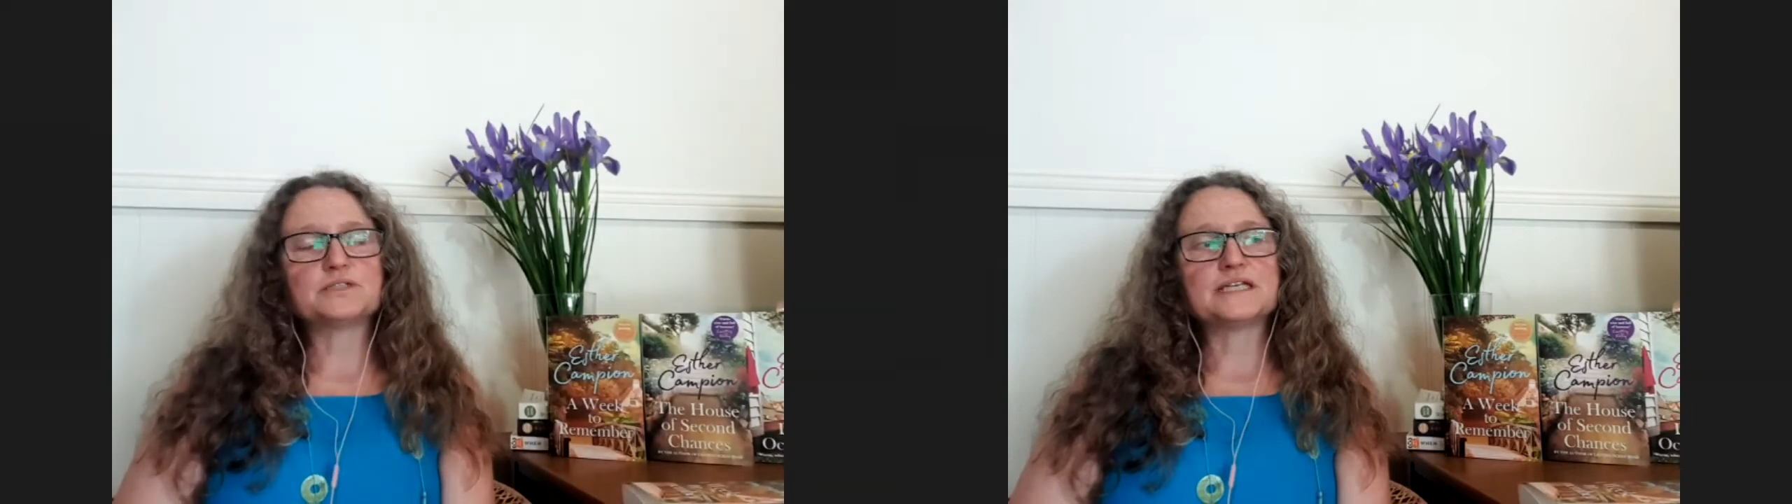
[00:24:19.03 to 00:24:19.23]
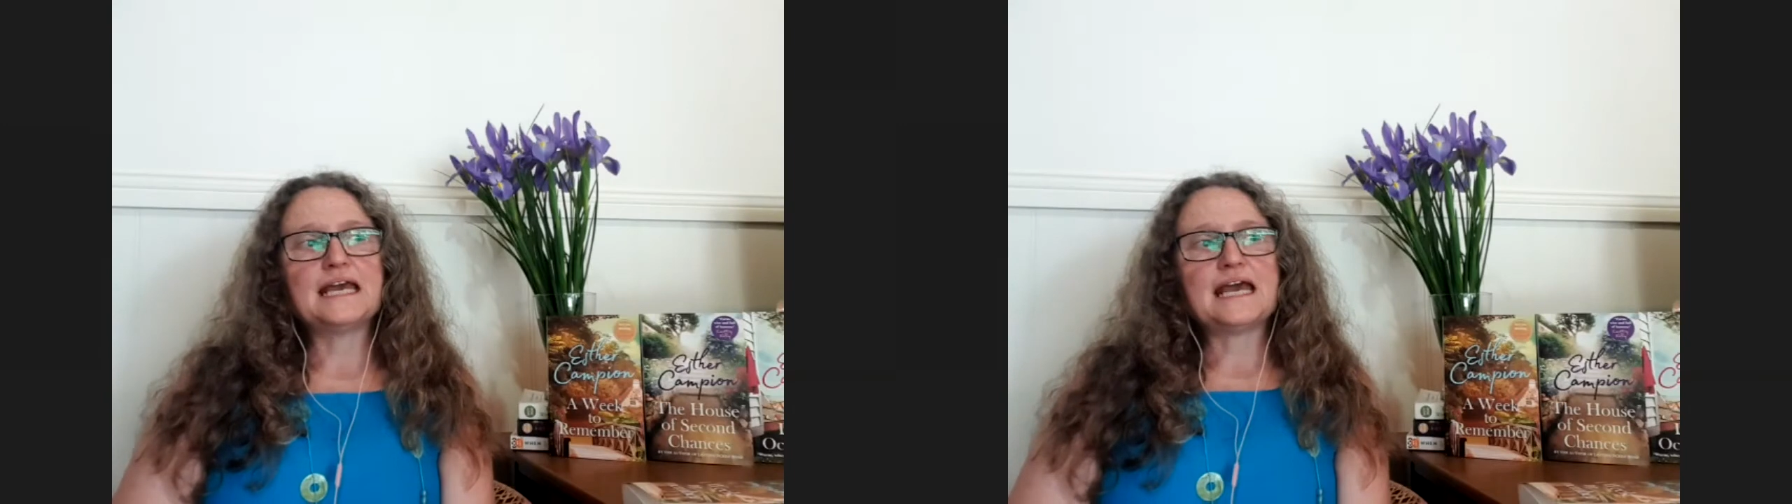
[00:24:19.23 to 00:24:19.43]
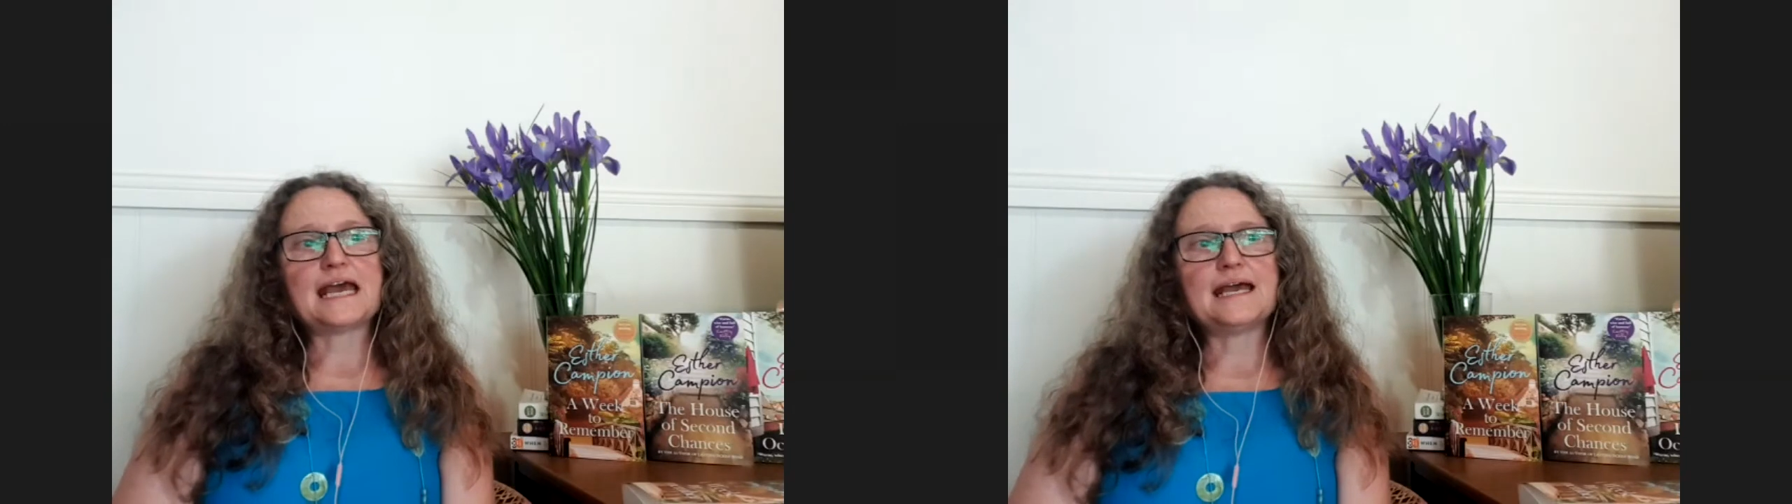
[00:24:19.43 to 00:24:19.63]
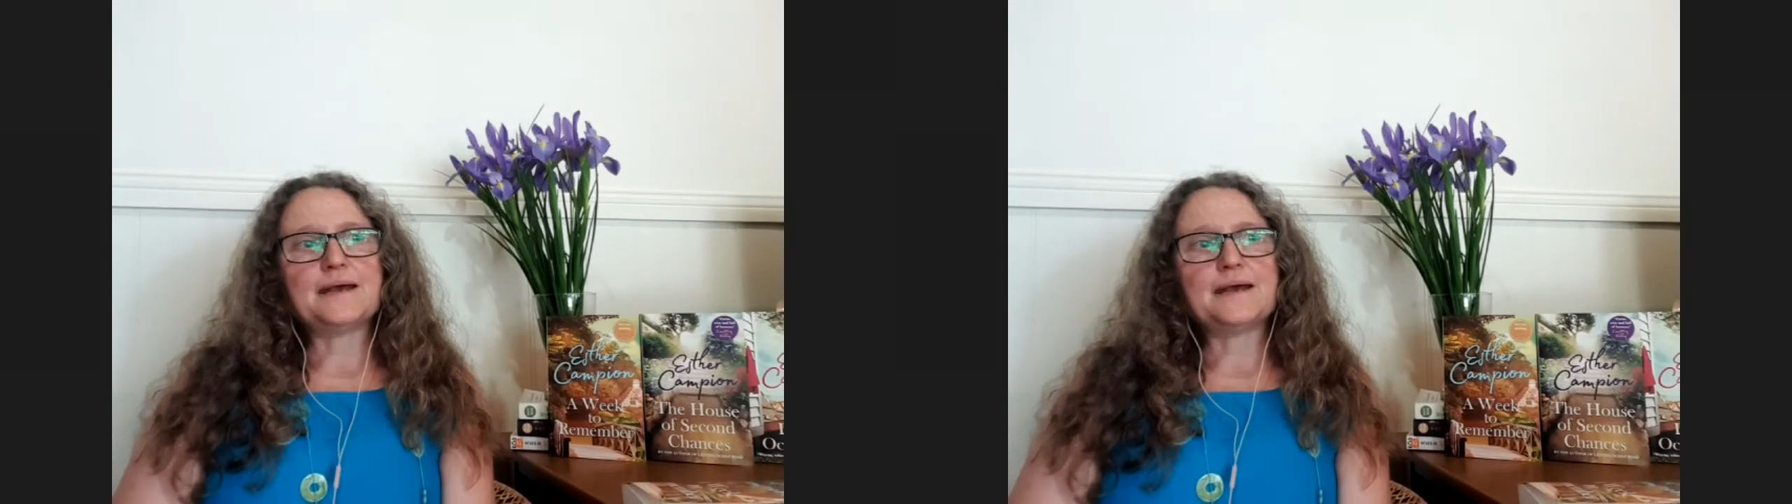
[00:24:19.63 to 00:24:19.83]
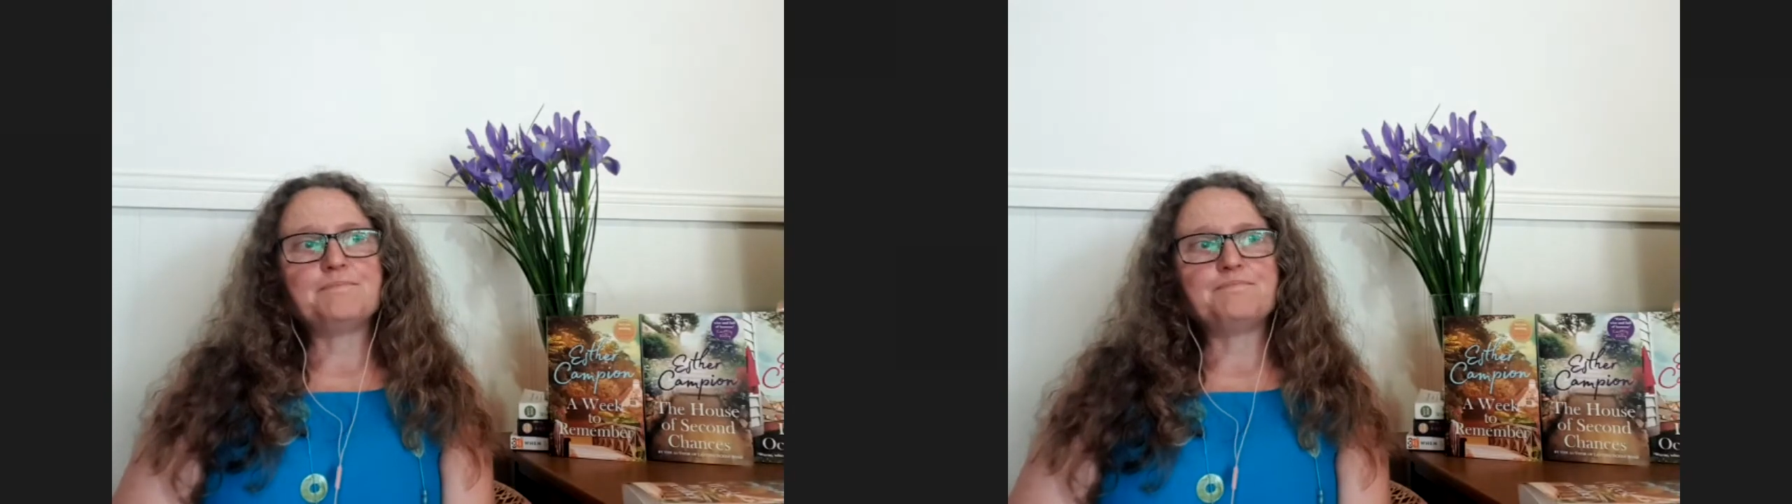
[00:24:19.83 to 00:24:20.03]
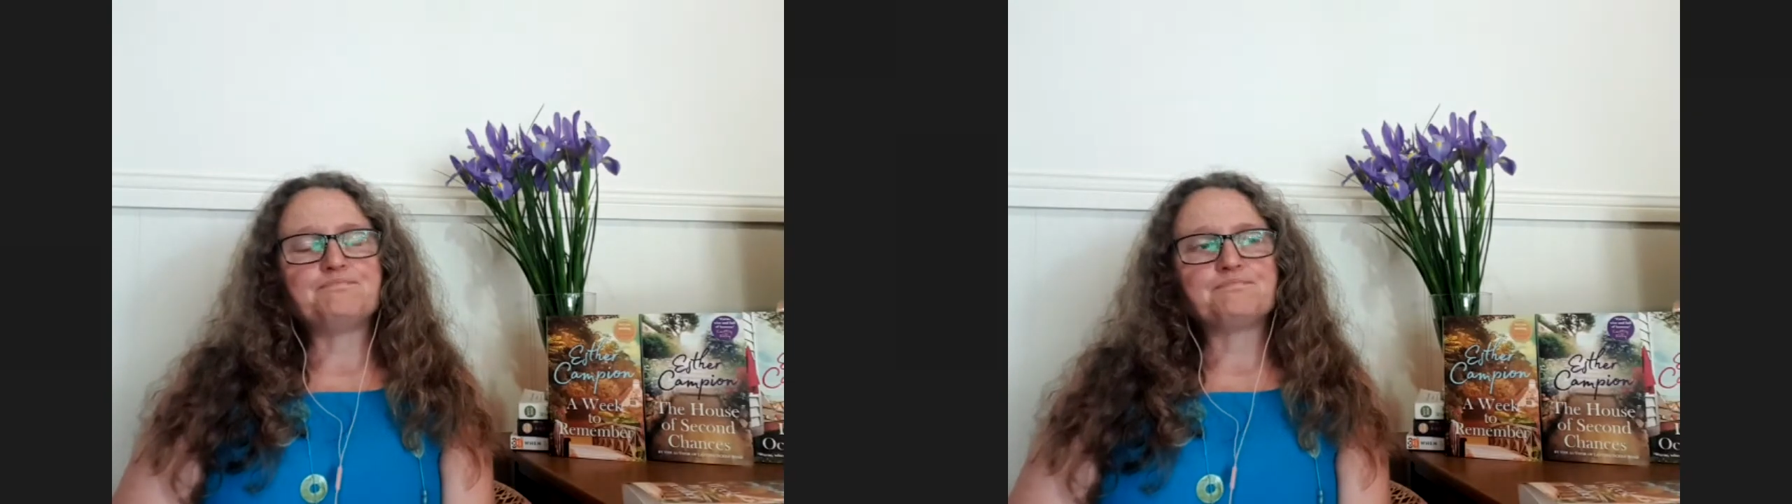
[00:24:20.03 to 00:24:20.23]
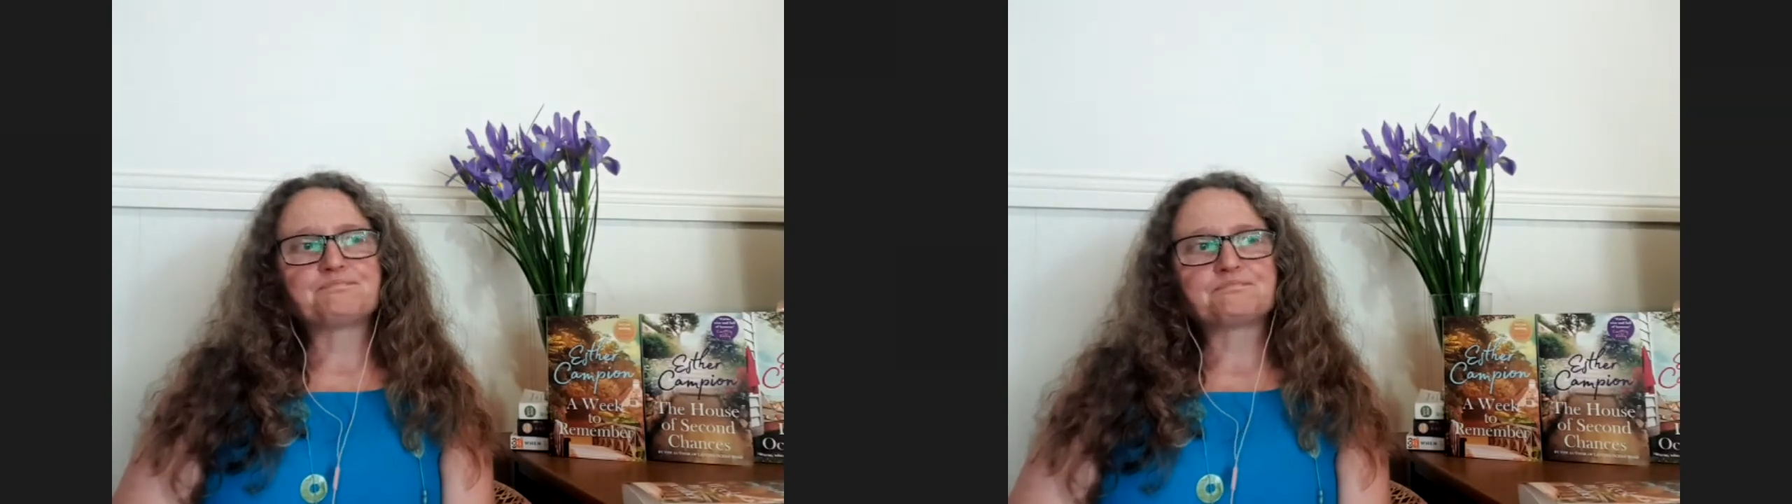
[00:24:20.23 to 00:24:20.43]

but um,